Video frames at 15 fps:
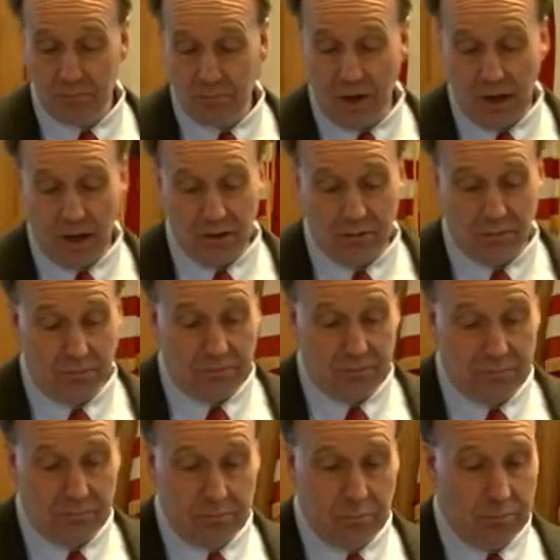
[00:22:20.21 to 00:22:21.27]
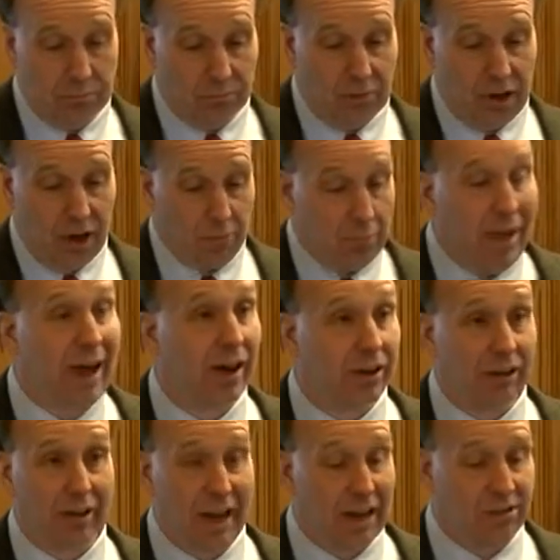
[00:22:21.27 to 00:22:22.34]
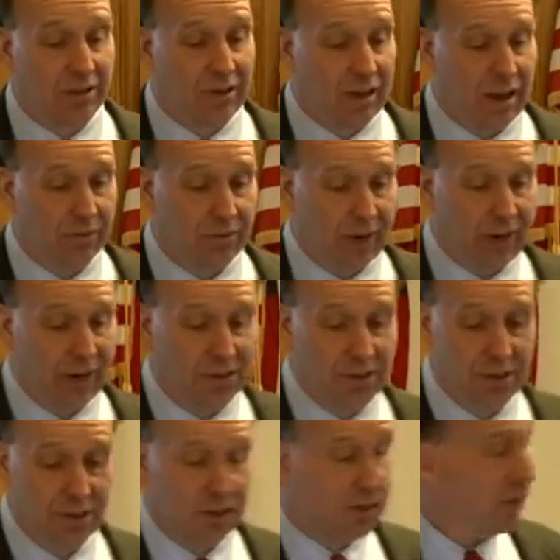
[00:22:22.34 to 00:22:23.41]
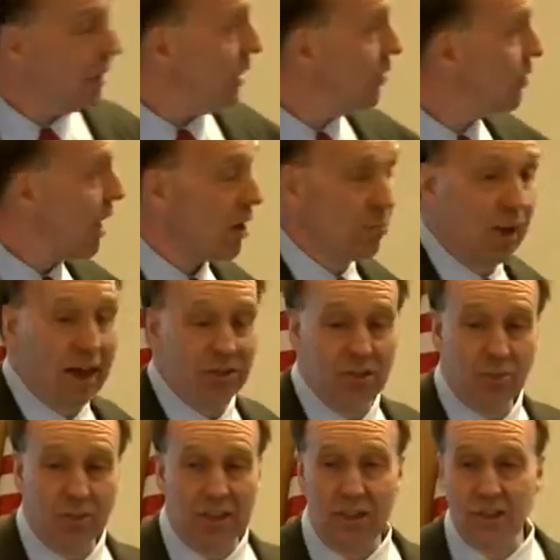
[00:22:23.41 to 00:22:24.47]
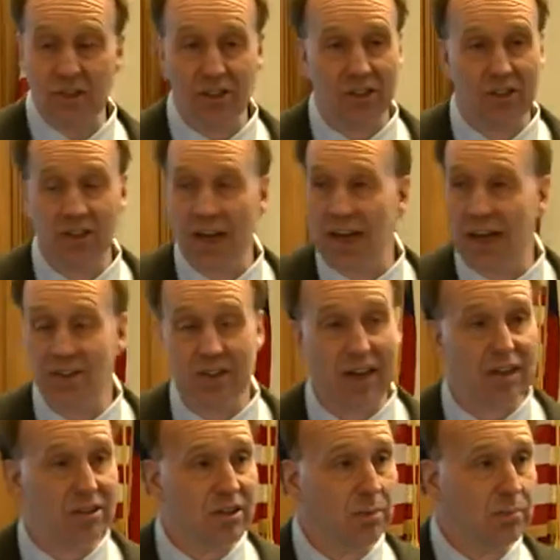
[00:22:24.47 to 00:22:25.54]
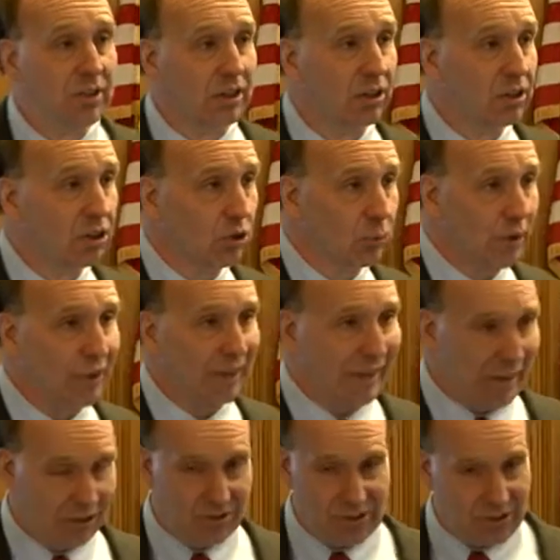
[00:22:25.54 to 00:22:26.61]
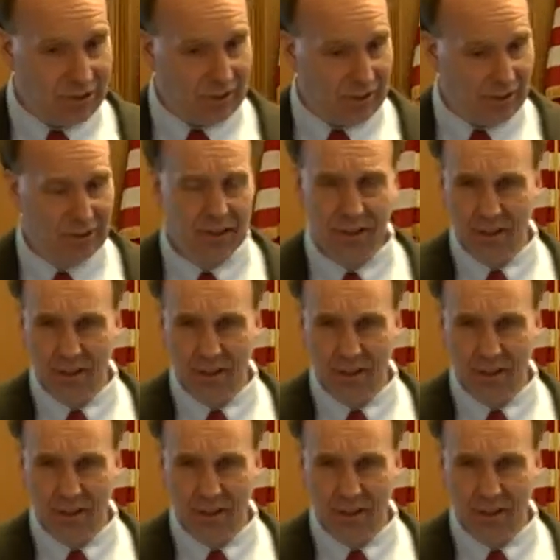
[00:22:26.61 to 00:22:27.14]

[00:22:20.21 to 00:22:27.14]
of, of matter has advanced. He thought possibly the six sides had something to do with electricity.